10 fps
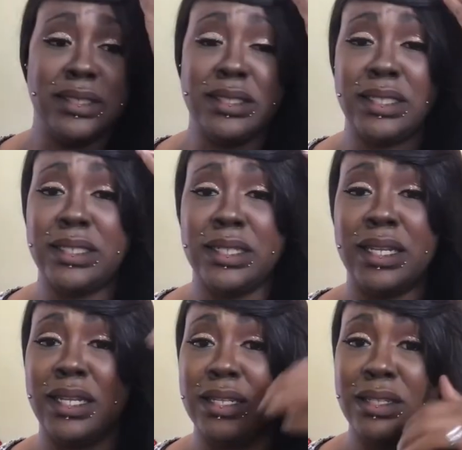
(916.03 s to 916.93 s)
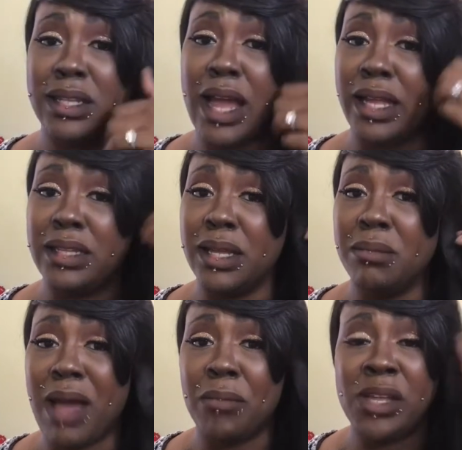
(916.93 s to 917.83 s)
didn't like
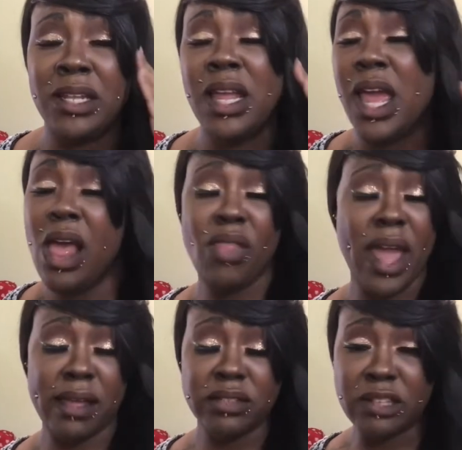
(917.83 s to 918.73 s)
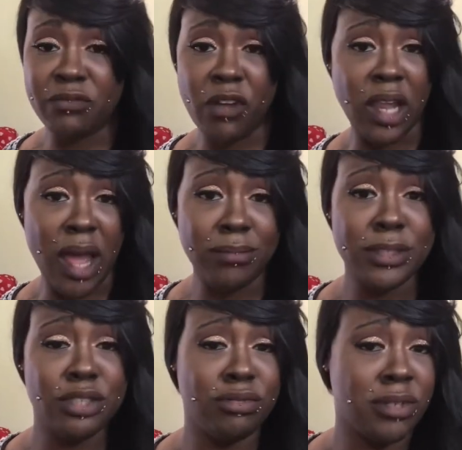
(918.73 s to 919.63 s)
them. I mean, they have some fallout,
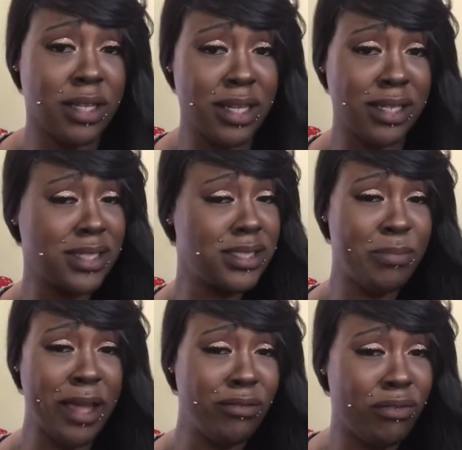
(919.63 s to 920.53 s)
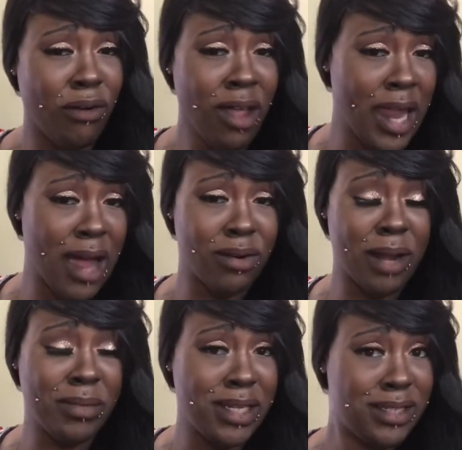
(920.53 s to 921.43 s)
but you could expect fallout.
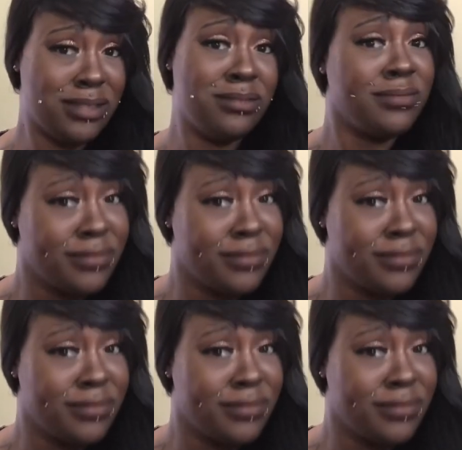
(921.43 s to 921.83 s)
I mean,